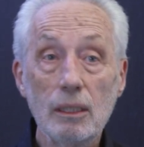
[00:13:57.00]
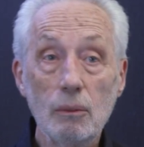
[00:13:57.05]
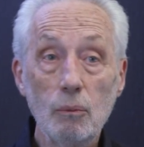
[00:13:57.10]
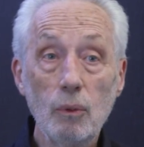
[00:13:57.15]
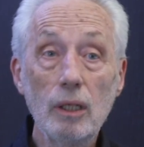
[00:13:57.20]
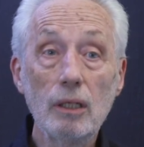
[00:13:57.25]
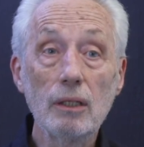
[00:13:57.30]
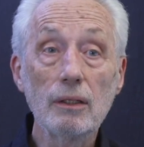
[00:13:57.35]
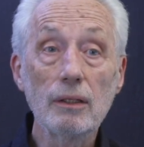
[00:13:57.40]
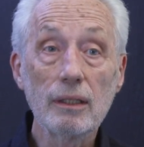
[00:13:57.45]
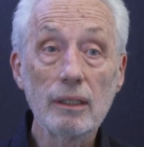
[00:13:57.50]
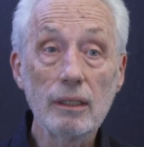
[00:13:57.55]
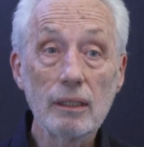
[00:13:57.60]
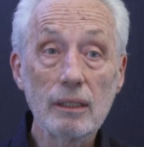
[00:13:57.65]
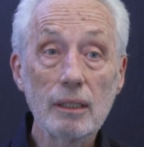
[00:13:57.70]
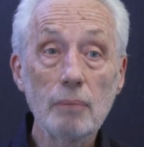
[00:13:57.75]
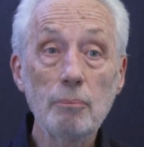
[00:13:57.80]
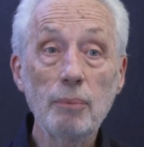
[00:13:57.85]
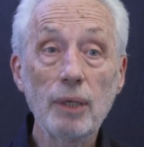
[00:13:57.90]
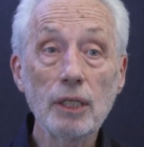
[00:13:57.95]
Well,
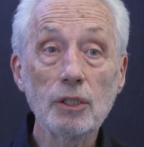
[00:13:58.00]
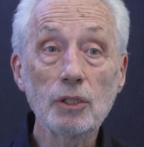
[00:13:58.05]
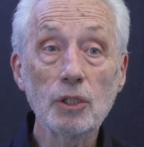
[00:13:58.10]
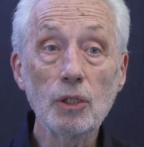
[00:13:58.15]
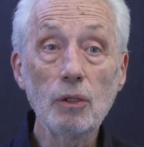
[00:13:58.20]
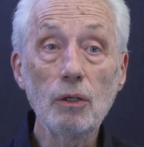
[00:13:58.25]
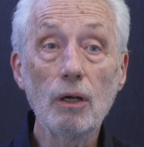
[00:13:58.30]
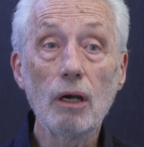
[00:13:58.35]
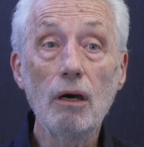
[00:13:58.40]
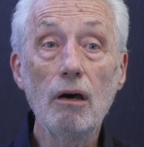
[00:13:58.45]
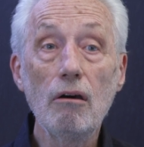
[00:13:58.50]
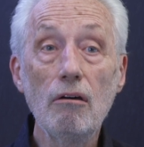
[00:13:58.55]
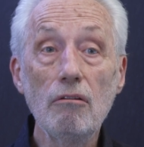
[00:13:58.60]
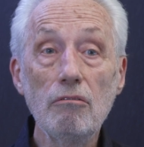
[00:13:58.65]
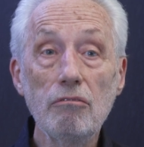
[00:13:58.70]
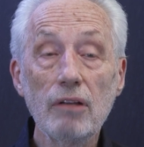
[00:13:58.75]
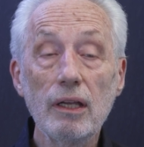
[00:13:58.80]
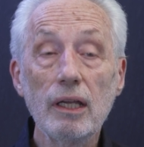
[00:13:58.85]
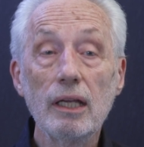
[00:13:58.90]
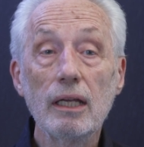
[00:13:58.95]
the picture
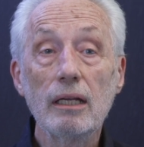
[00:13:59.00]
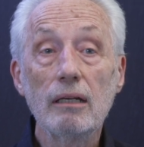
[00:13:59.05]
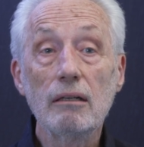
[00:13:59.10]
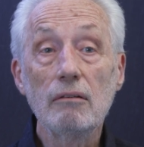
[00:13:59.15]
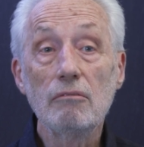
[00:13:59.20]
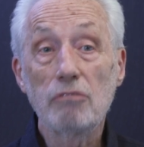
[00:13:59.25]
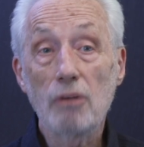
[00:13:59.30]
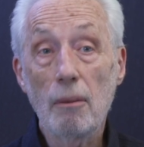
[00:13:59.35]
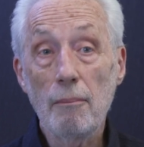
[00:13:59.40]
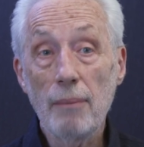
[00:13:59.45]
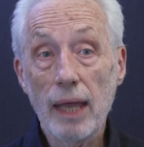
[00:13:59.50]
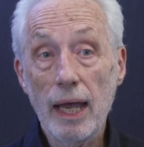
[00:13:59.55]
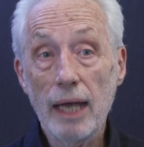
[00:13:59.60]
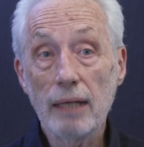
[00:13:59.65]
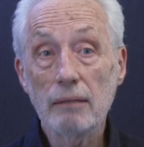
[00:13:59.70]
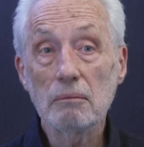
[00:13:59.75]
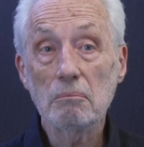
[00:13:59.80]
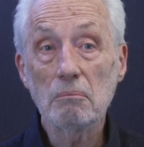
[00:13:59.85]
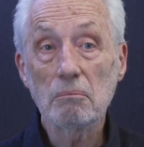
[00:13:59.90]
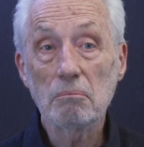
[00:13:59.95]
of from
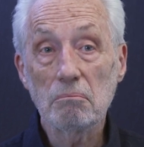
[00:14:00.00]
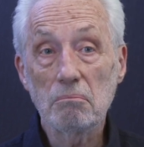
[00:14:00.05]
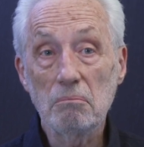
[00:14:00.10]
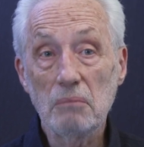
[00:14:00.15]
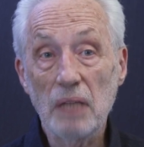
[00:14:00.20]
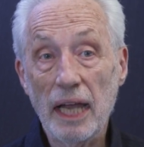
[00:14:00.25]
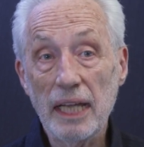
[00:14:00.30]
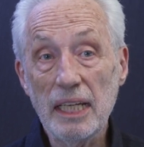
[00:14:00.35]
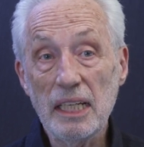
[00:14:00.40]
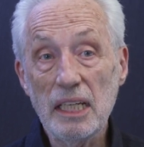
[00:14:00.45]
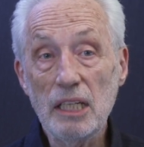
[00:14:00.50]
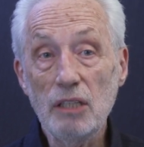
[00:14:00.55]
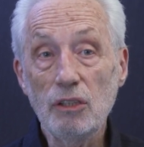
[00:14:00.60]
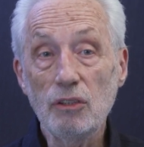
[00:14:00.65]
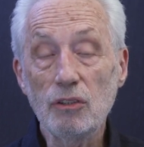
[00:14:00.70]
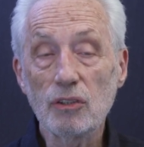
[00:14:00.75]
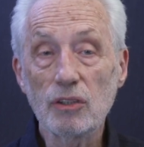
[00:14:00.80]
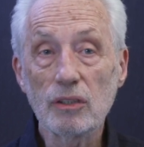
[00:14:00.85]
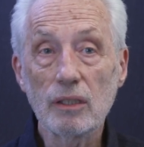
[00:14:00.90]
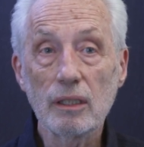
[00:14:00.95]
that
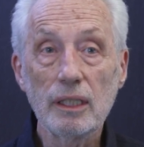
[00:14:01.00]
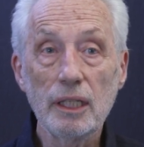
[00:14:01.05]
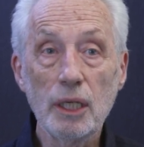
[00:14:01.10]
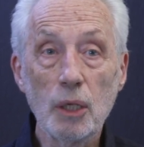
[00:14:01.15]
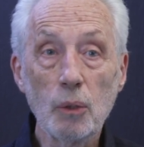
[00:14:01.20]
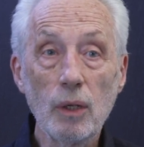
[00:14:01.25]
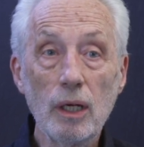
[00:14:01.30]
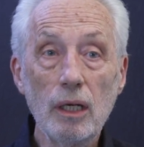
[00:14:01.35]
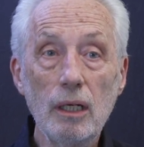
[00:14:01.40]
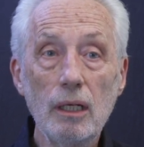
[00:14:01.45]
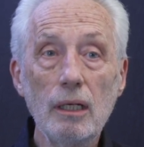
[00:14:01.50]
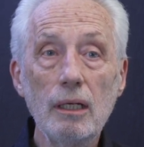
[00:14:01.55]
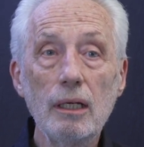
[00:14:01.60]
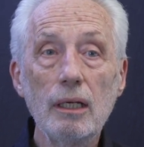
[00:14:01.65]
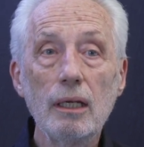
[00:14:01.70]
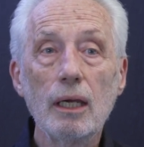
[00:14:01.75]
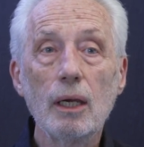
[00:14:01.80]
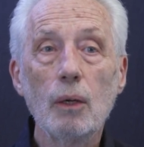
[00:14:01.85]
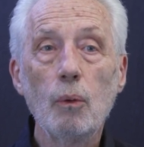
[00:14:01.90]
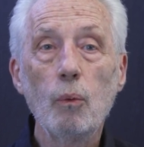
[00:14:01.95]
90s era
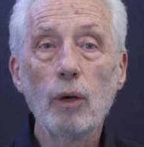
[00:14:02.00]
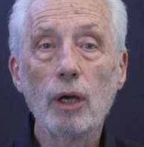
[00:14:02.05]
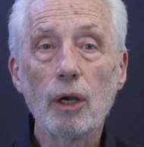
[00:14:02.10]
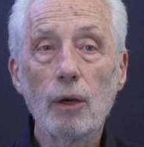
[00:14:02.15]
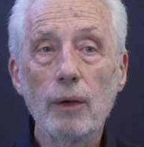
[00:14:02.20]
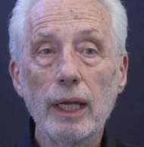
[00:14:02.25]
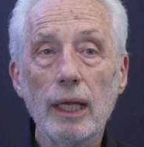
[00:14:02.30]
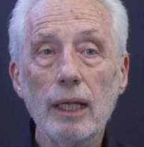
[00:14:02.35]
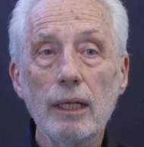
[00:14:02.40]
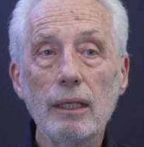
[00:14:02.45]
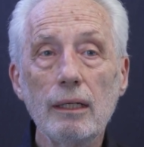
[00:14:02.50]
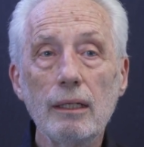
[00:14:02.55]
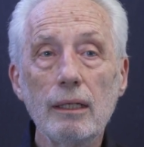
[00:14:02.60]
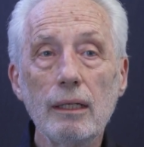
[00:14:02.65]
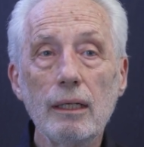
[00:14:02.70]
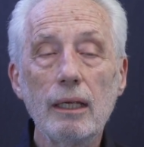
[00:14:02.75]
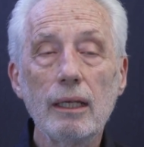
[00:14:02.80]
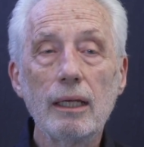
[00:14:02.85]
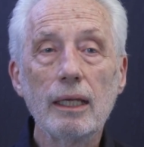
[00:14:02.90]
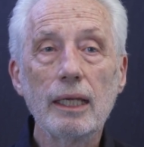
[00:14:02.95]
wherein
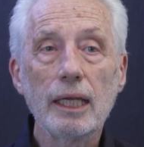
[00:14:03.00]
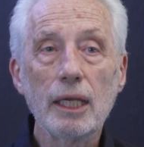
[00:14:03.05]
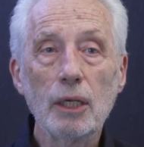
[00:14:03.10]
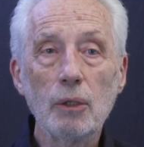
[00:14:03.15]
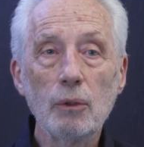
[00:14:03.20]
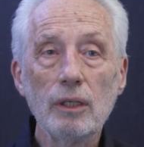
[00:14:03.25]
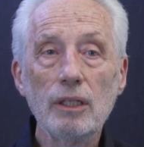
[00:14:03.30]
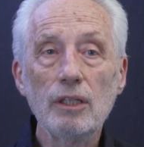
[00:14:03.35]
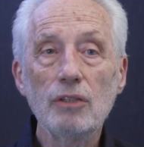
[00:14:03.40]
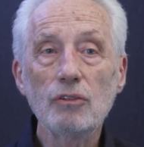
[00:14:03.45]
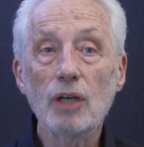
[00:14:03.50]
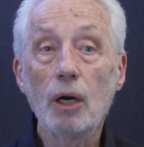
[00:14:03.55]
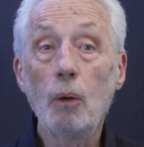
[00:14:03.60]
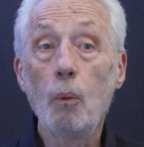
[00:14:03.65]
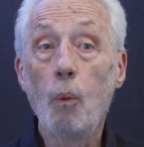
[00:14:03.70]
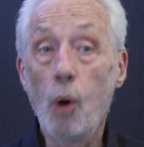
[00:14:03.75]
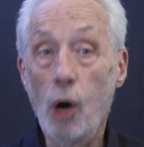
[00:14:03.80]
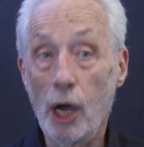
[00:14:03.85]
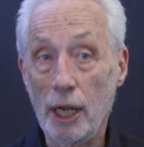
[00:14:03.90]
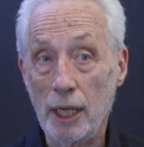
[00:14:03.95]
here is a
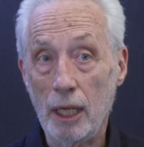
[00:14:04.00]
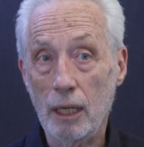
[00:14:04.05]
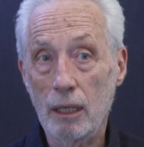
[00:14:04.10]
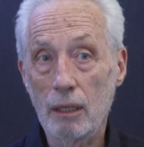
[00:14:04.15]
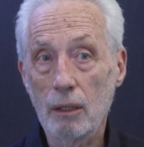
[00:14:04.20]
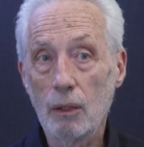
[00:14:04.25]
1.